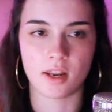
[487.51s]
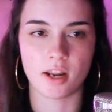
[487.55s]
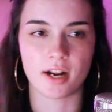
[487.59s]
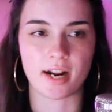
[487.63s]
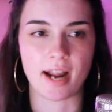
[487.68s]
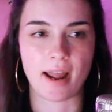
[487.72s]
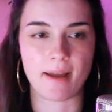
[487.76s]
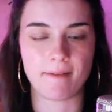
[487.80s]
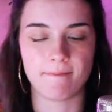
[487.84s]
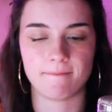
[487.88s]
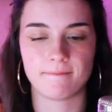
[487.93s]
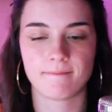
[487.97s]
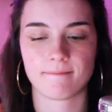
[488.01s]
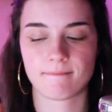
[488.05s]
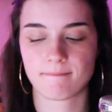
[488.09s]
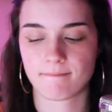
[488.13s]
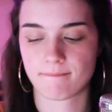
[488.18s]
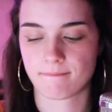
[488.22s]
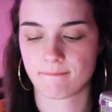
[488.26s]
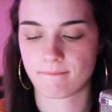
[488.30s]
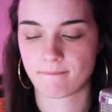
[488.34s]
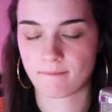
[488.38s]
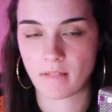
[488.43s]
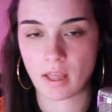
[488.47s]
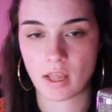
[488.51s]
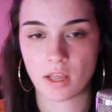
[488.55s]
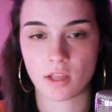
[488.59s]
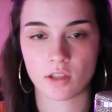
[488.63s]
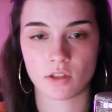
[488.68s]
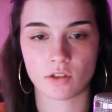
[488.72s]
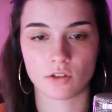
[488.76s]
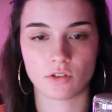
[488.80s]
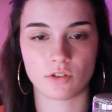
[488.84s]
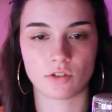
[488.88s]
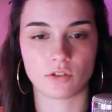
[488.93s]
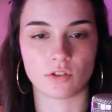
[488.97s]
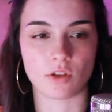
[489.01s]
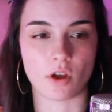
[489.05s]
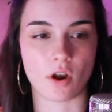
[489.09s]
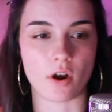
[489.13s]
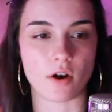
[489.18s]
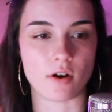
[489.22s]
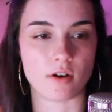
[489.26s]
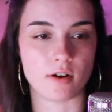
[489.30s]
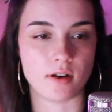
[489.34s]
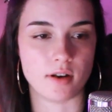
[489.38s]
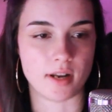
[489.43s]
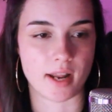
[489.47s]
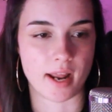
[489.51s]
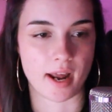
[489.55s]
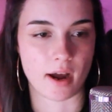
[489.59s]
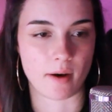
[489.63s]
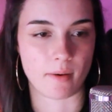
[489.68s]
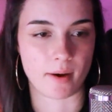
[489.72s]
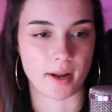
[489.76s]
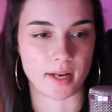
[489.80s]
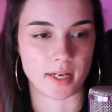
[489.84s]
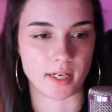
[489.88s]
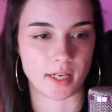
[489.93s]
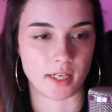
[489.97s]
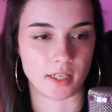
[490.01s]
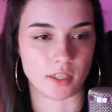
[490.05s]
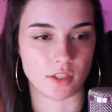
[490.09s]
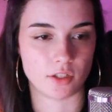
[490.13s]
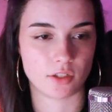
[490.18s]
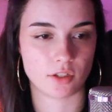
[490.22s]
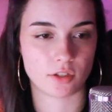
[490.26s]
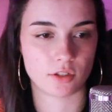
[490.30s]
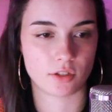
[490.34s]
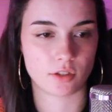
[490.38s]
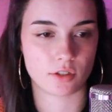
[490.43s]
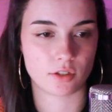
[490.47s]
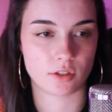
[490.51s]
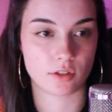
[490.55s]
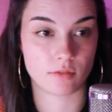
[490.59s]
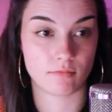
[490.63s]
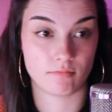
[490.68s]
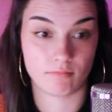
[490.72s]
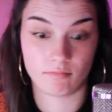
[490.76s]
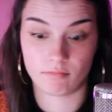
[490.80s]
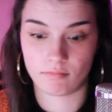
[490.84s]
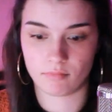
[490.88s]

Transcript: Okay, so now I need to